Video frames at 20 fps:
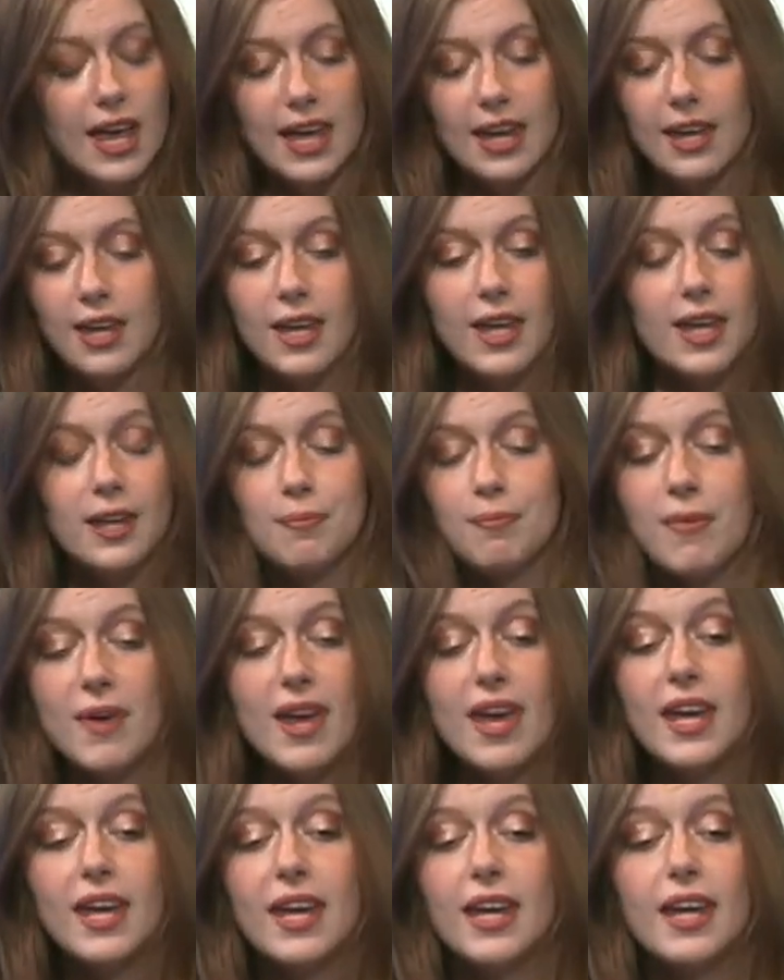It
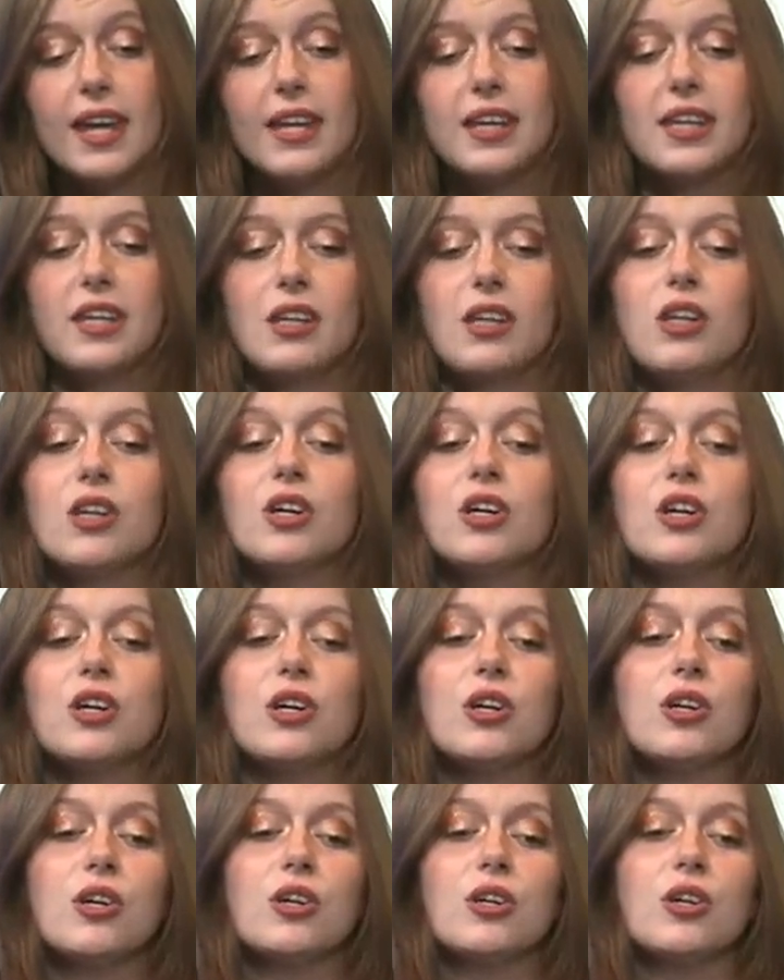may kill
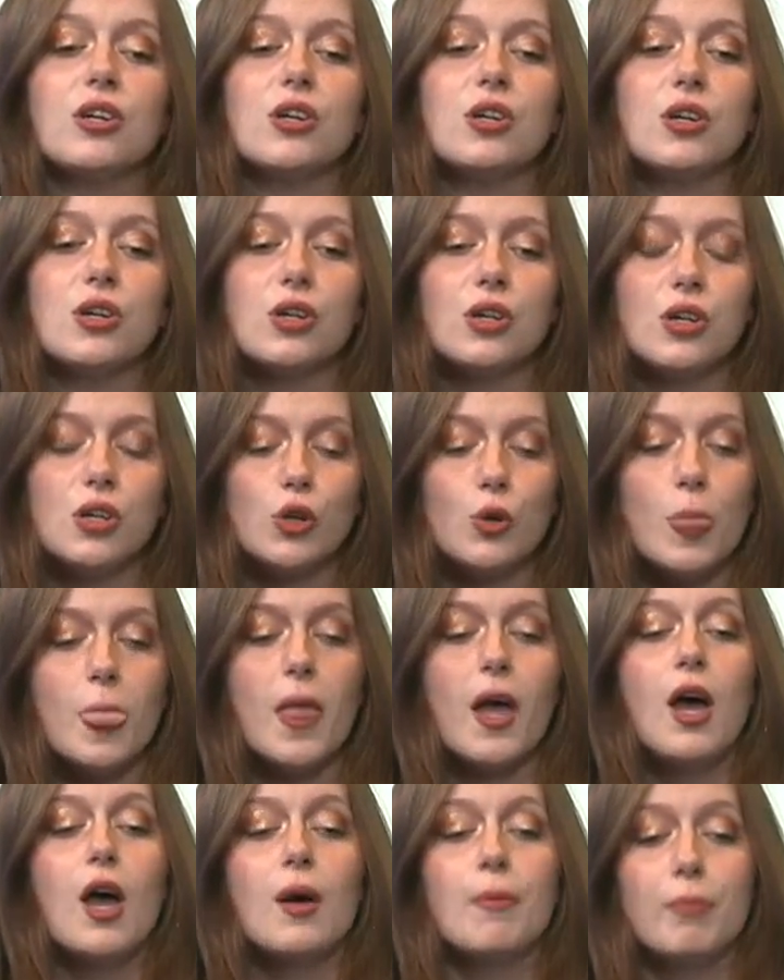
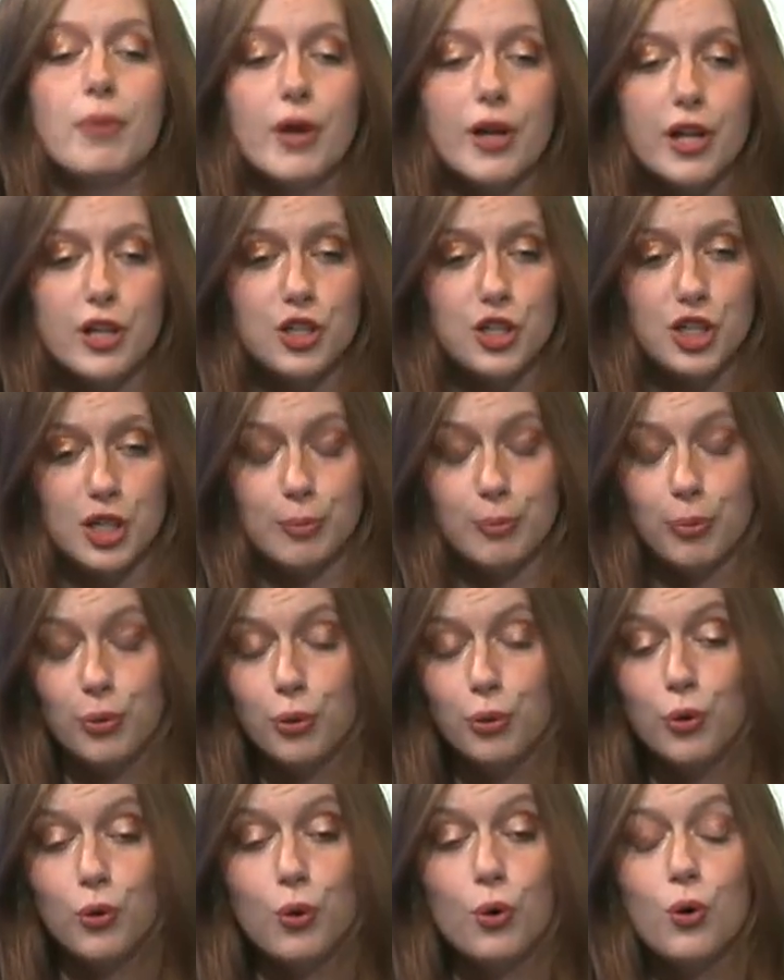her, but she
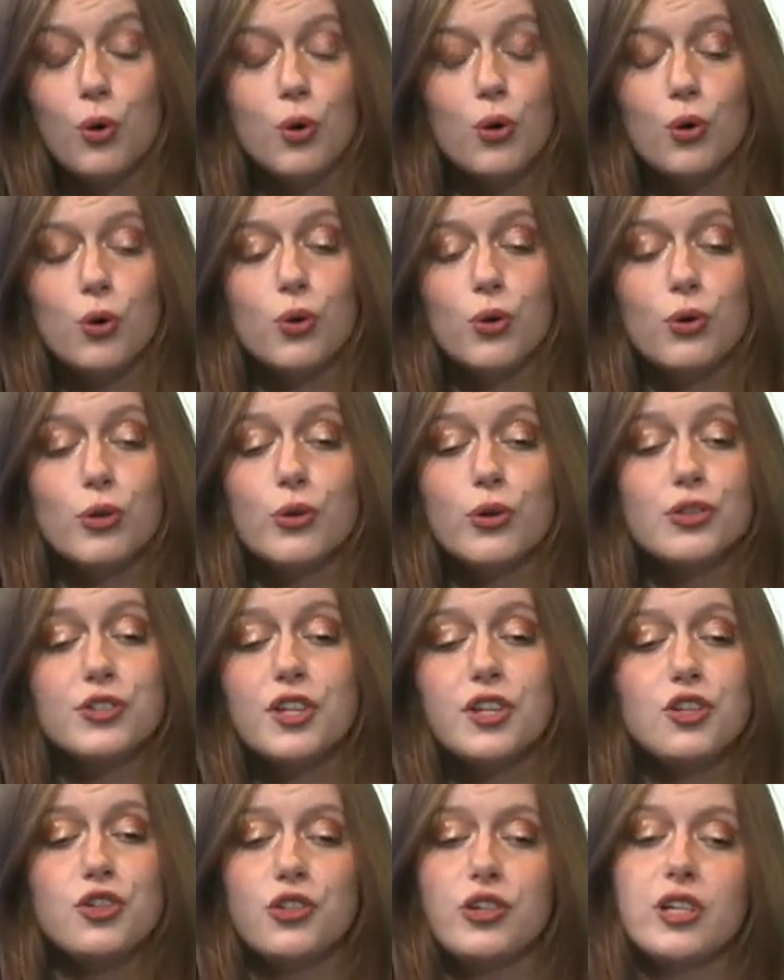pulls
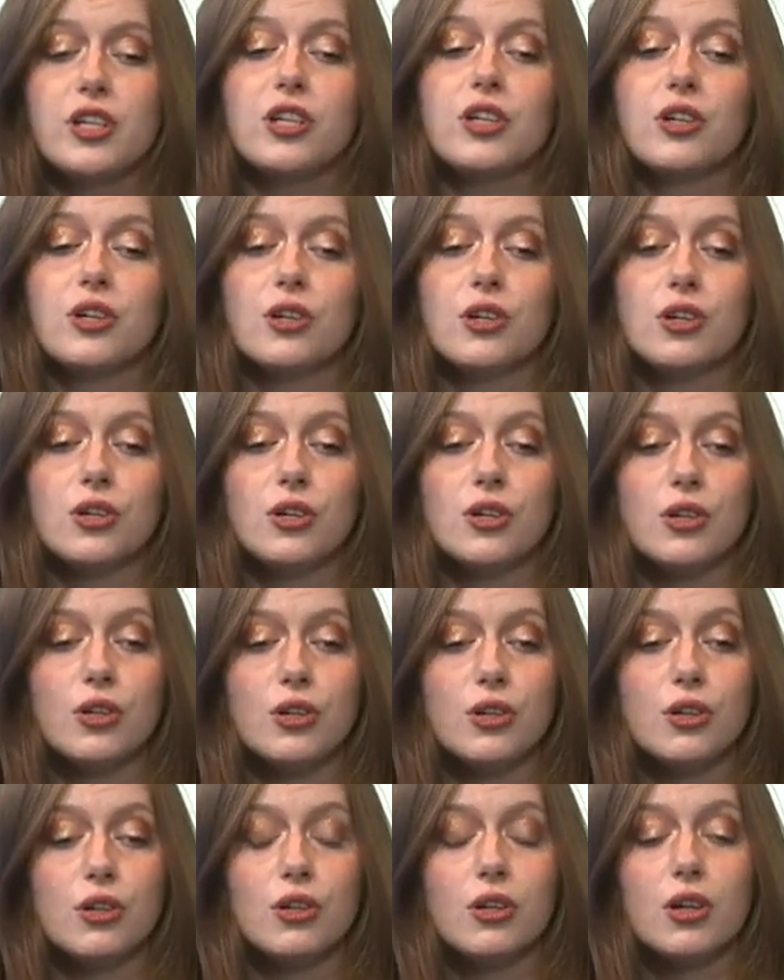the trigger,
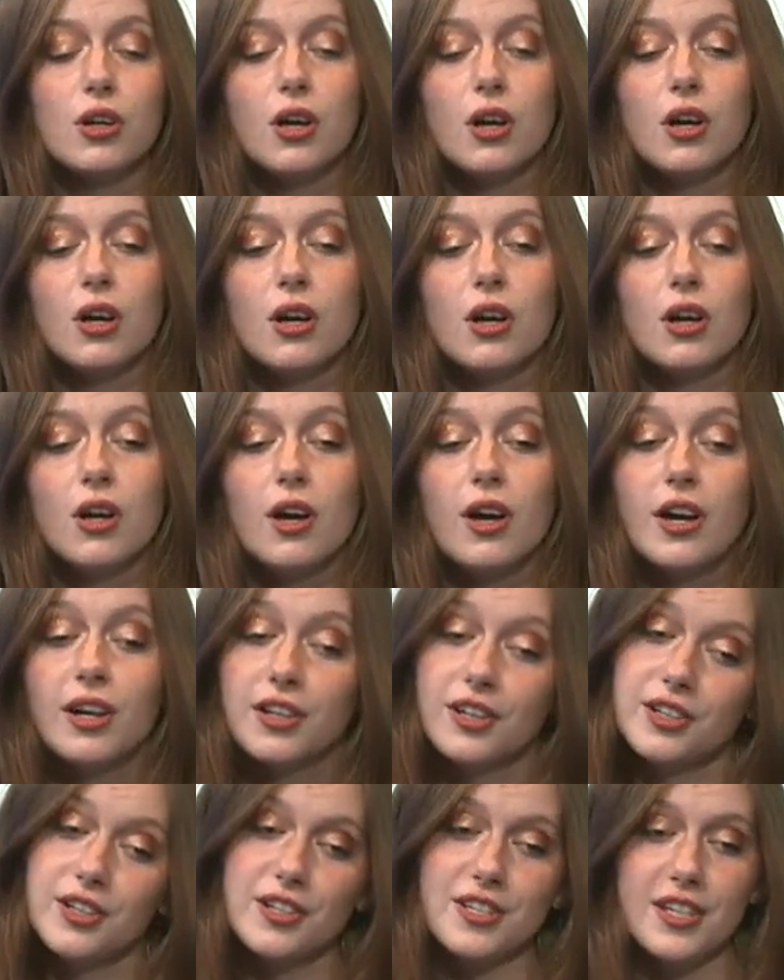
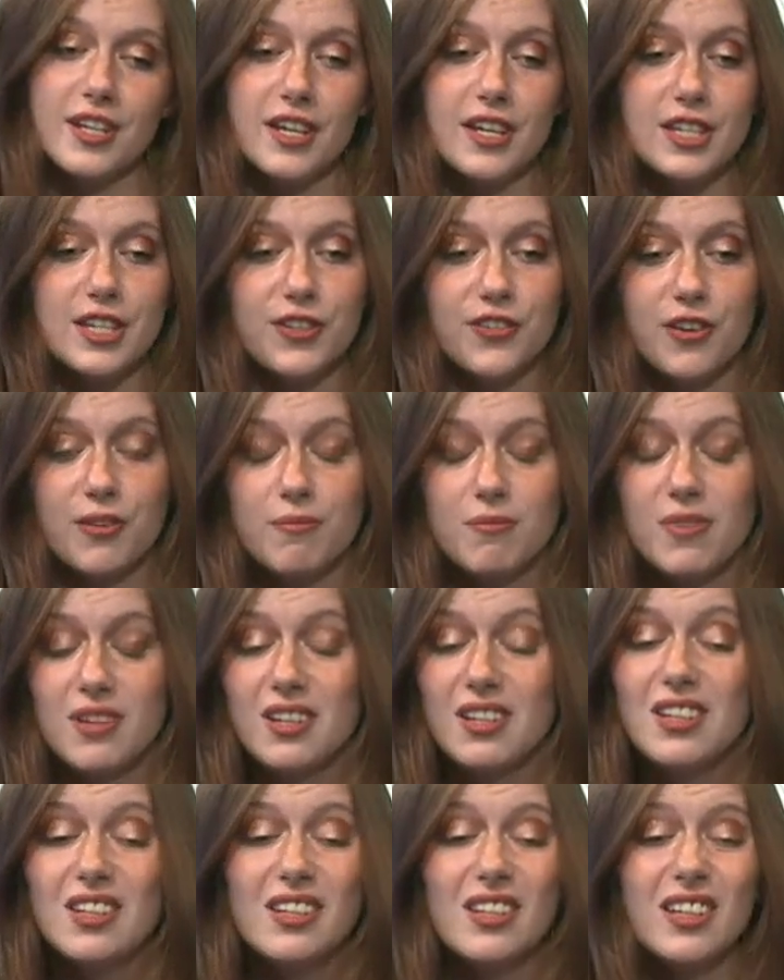cause it's
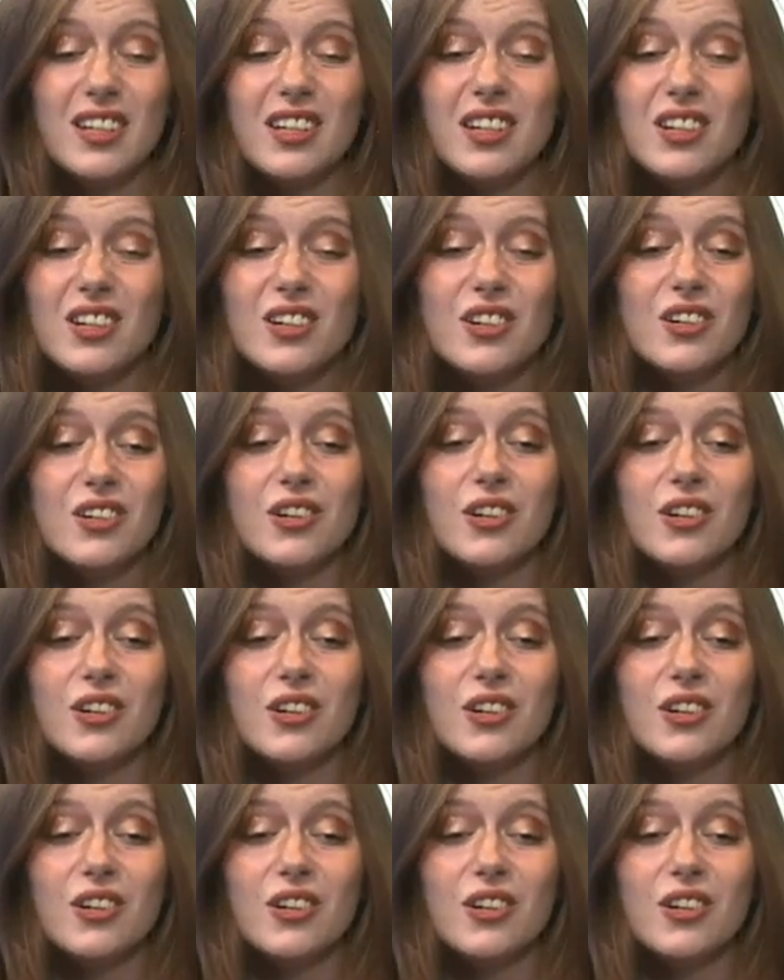familiar.